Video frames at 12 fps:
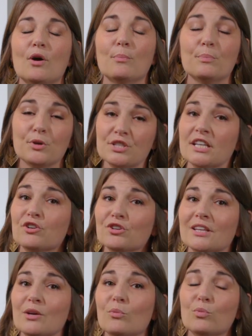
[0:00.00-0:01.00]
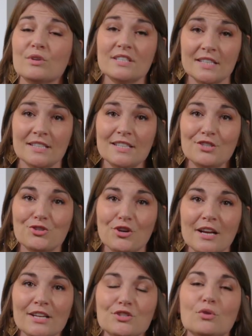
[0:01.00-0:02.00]
particularly resistance
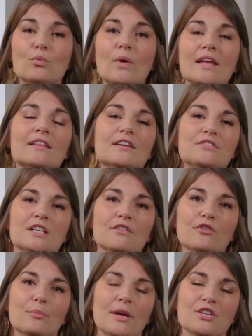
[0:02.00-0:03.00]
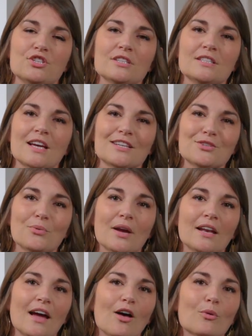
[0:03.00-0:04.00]
training, so weightlifting for patients, as a
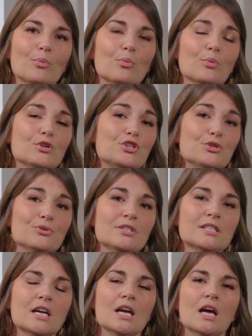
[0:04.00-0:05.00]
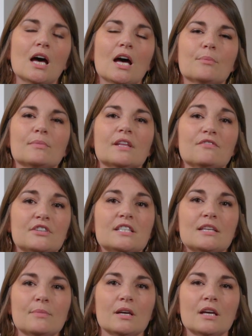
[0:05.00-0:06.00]
way to help reduce
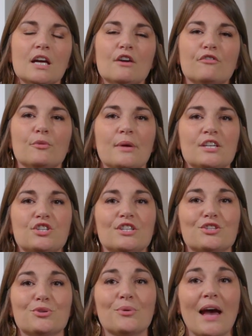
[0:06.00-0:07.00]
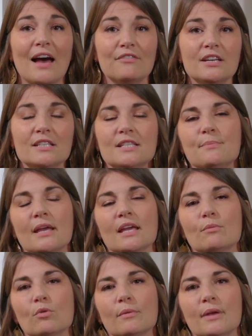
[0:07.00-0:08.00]
lymphedema for patients who have it, to make
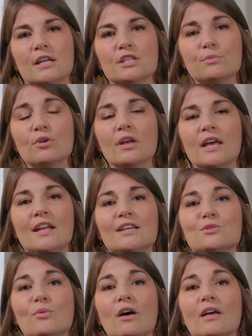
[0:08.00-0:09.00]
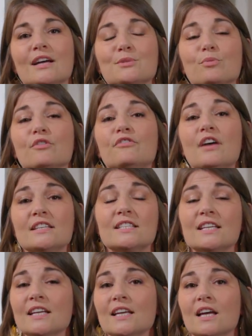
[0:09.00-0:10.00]
it more manageable, and as well as
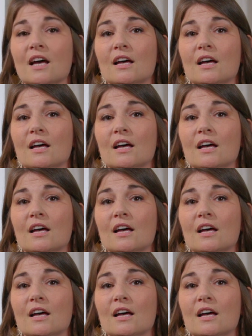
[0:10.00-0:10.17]
preventing